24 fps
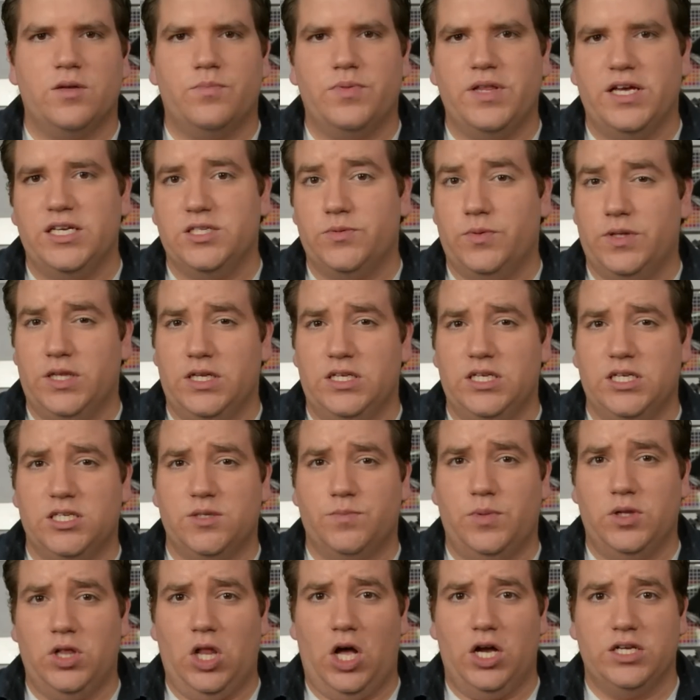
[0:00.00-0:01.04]
at the place where the
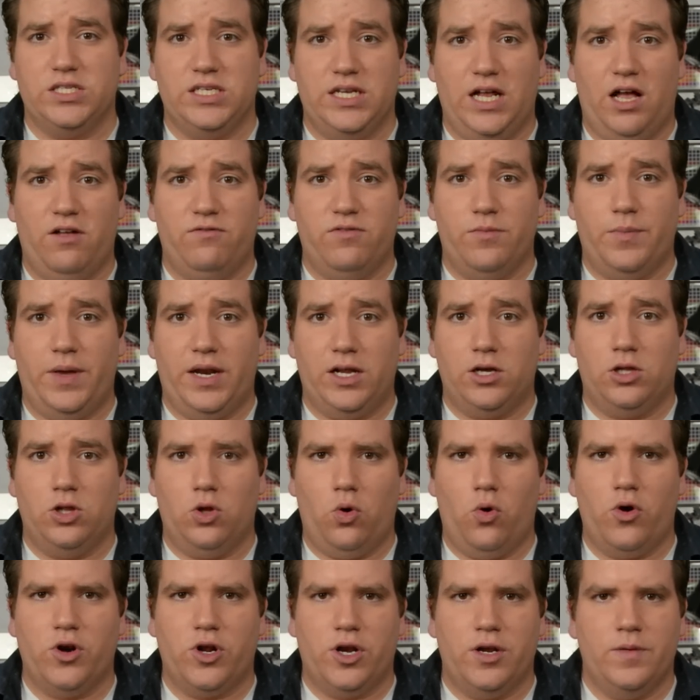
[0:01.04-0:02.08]
disc belongs in
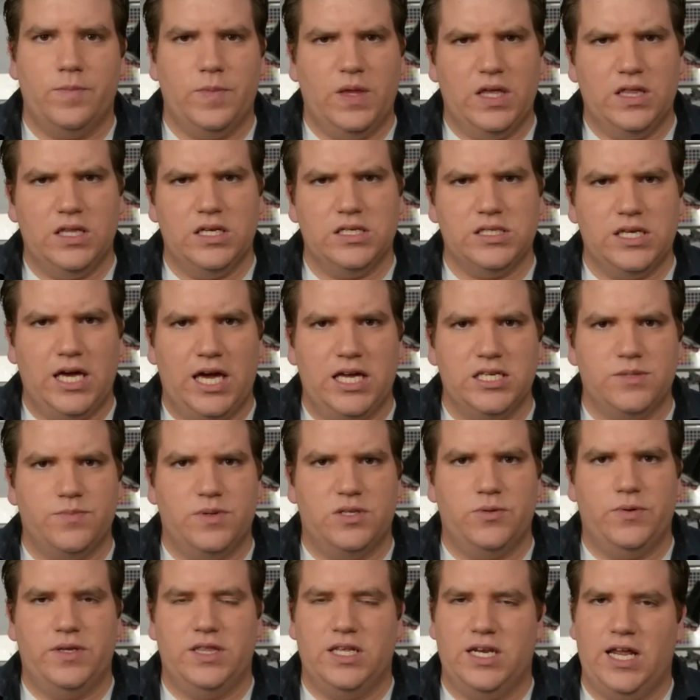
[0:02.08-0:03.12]
alphabetical order, in this case
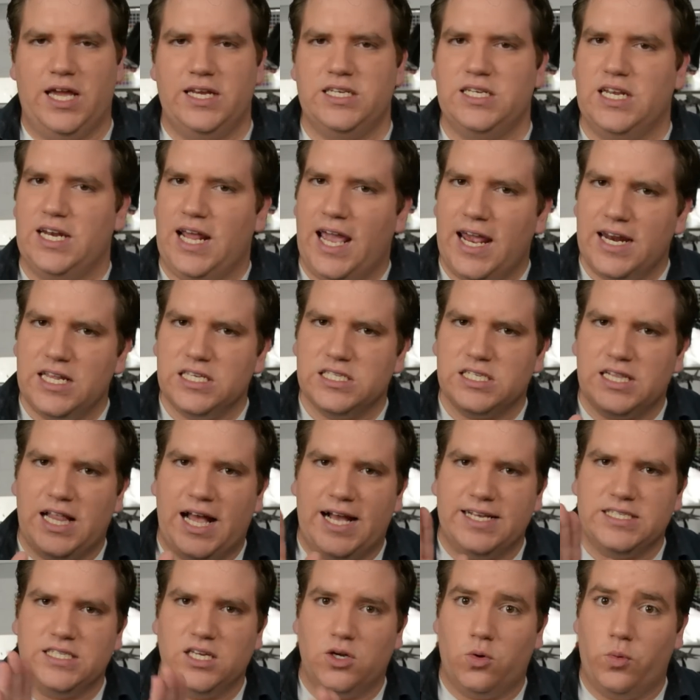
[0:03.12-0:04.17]
between the nineteen eighties
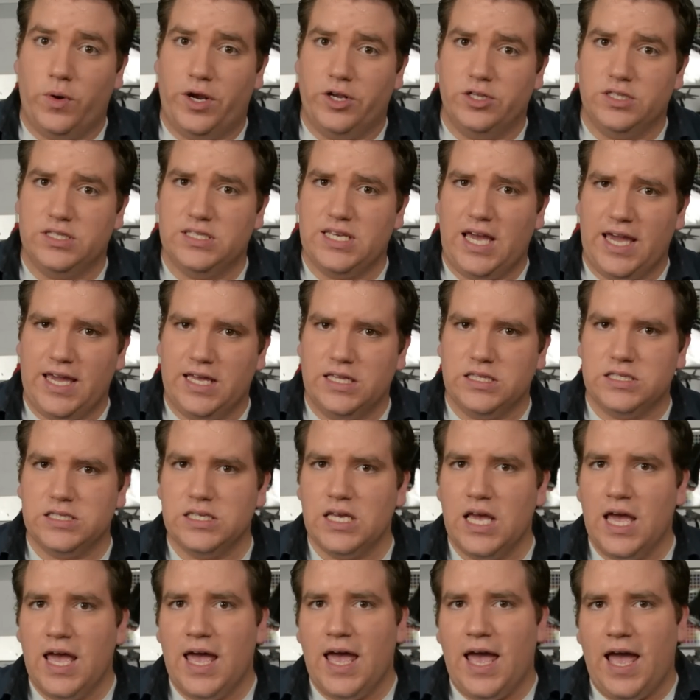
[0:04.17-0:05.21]
classic Weird
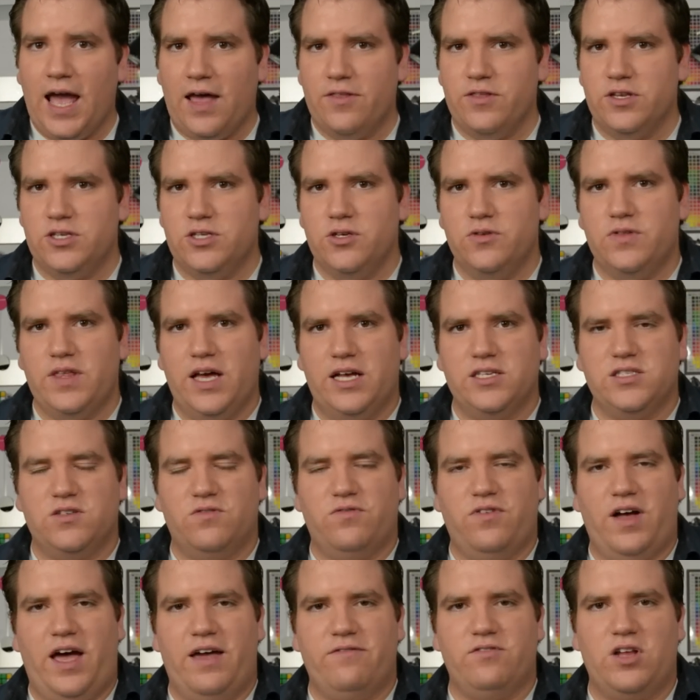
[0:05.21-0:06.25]
Science and the two
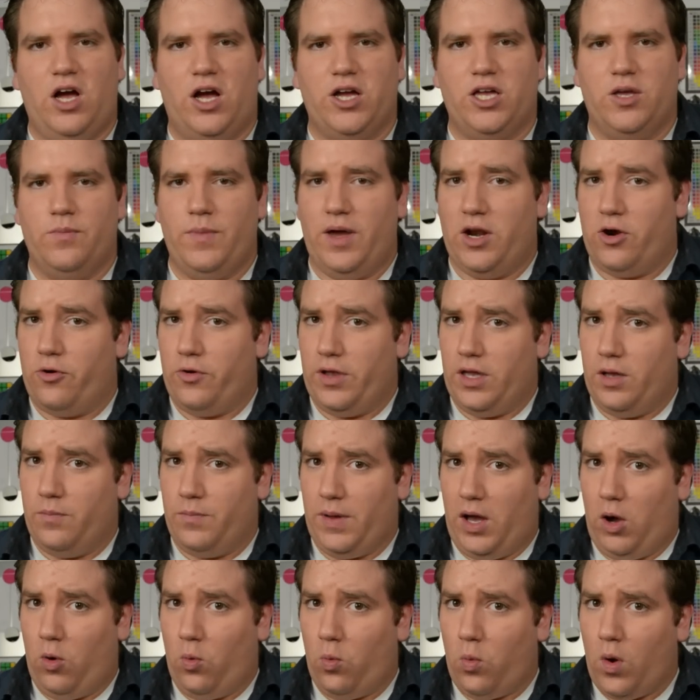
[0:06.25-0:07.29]
thousand five documentary
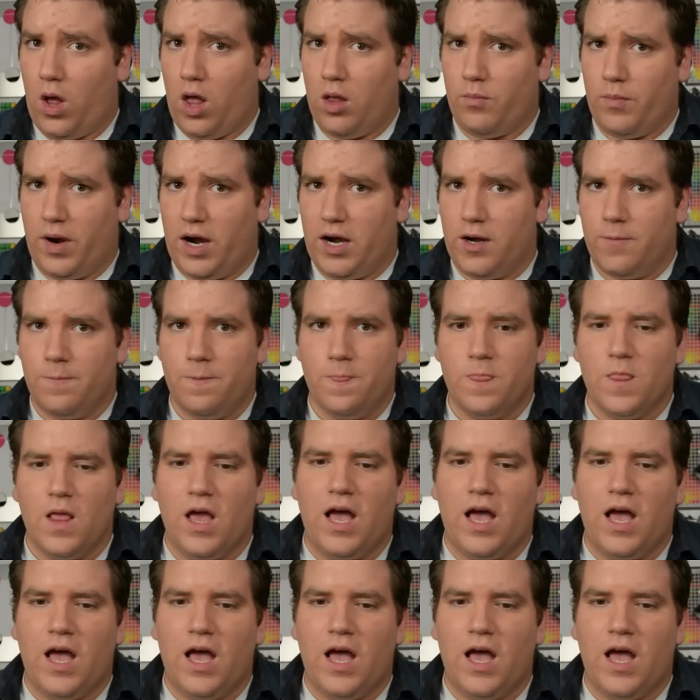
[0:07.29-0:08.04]
about Walmart,